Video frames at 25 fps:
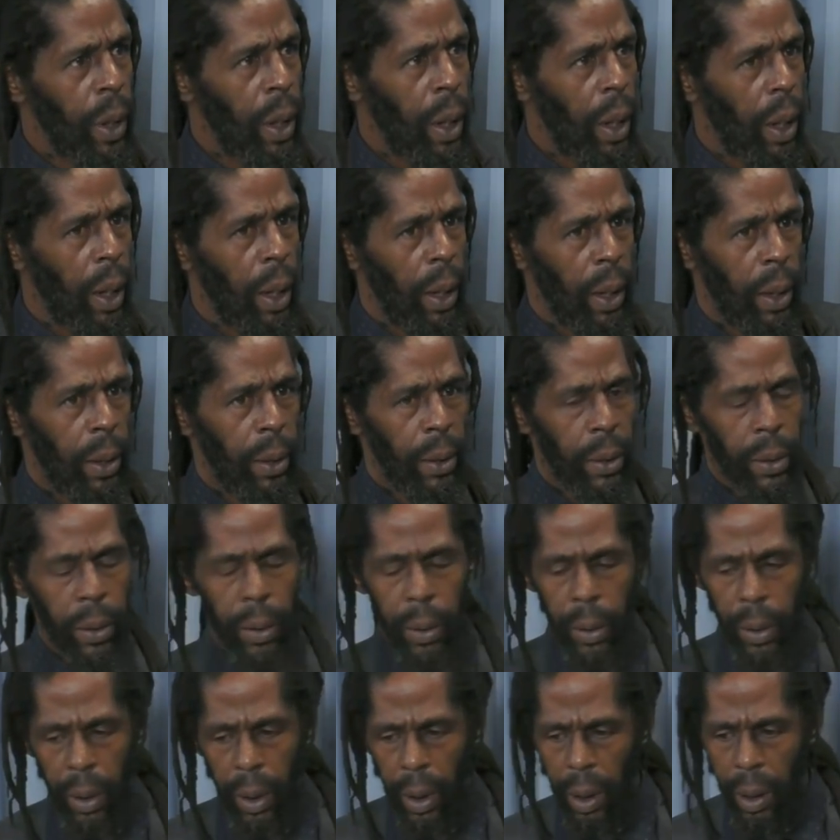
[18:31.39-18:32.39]

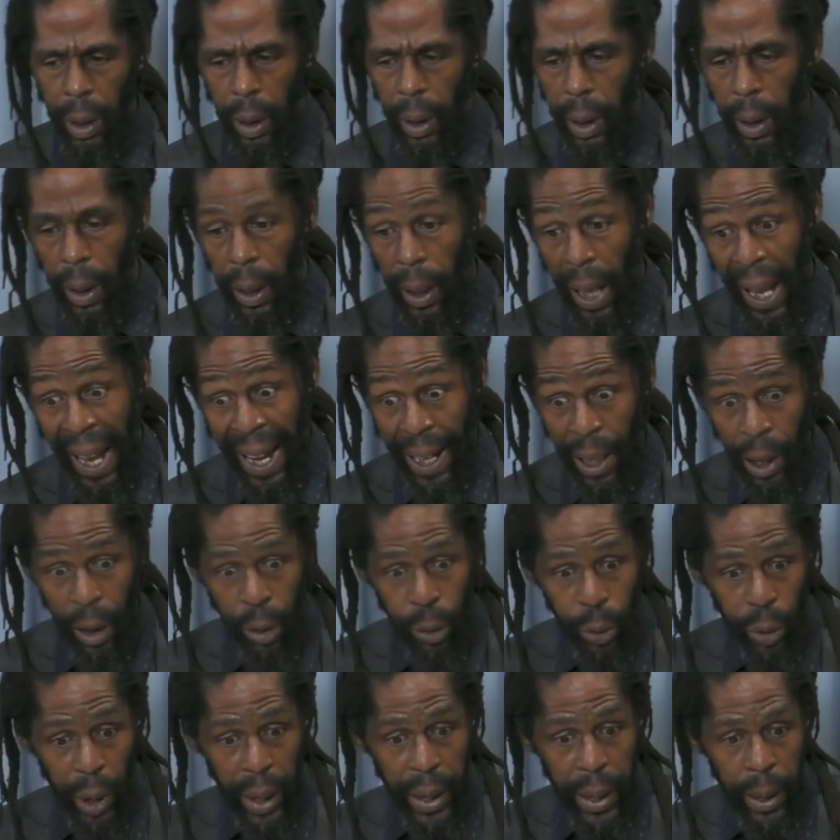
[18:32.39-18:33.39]
And
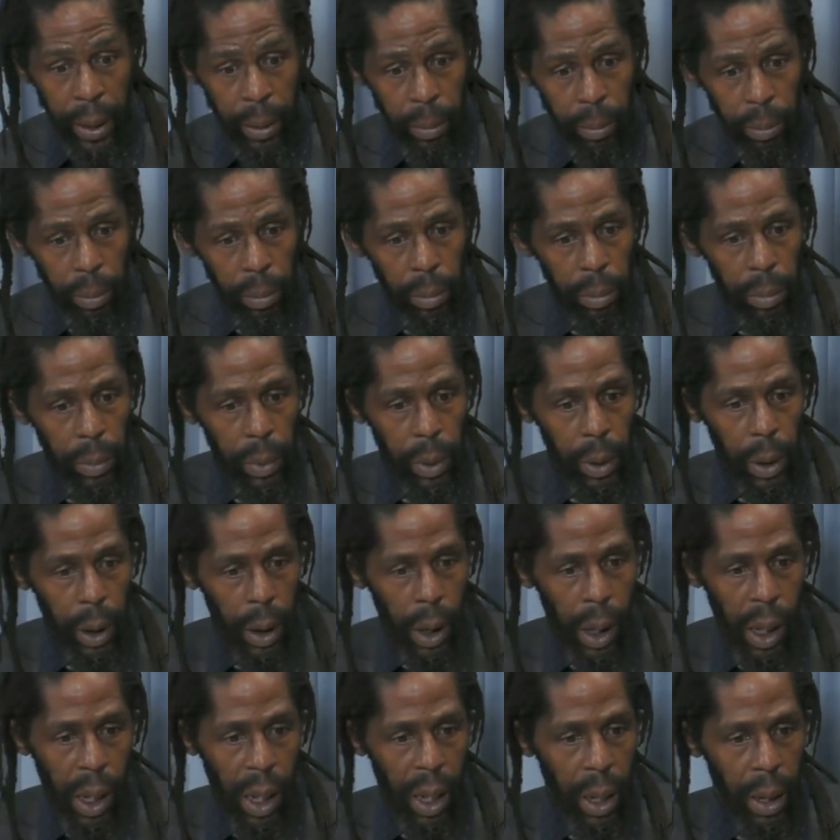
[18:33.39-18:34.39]
angry.
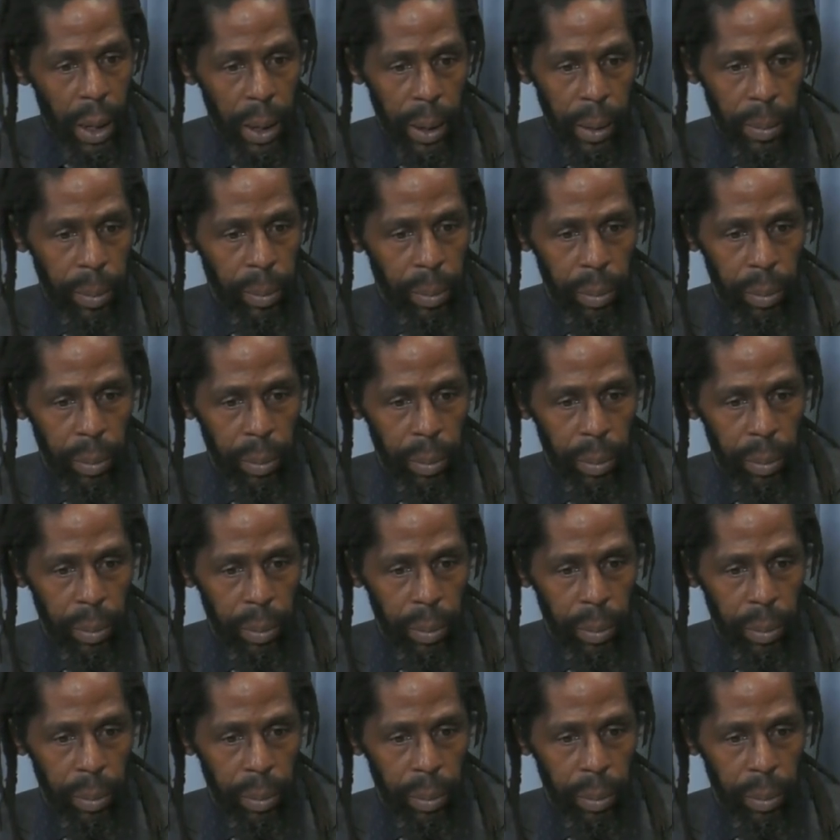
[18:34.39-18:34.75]
Uh,